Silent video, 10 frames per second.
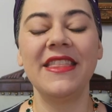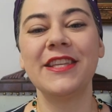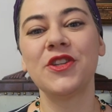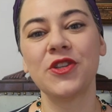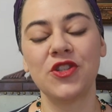
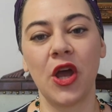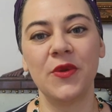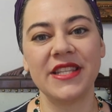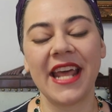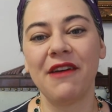These are
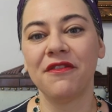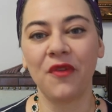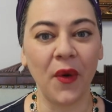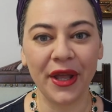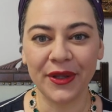stones that have
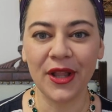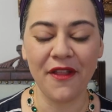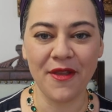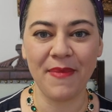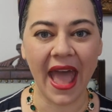foil
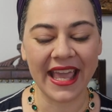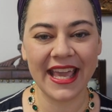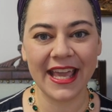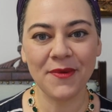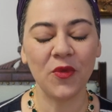on the
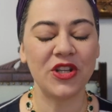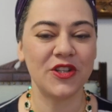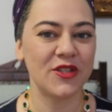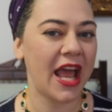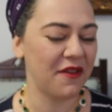backing, which
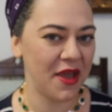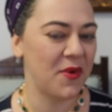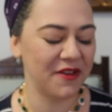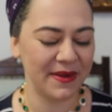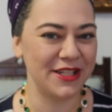is how they
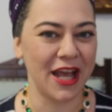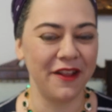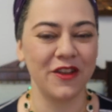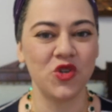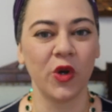would have been done
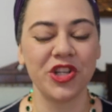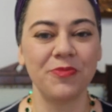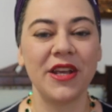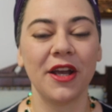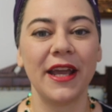in the Georgian
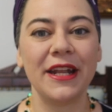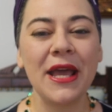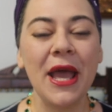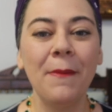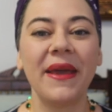period,
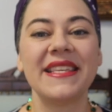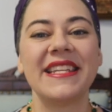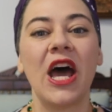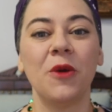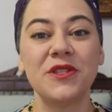because
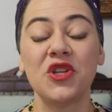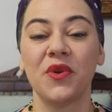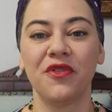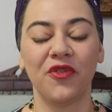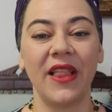it helps to
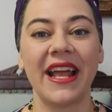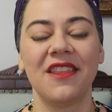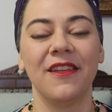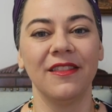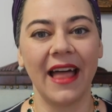
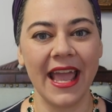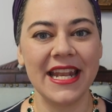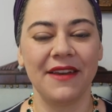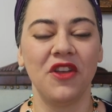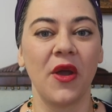reflect the
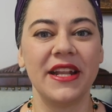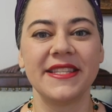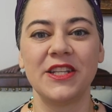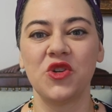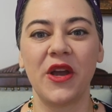light if you're in a
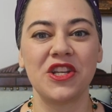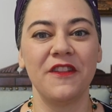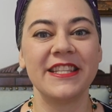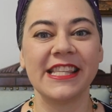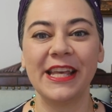situation
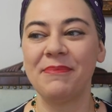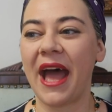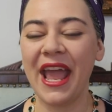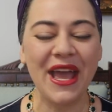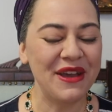that's lit by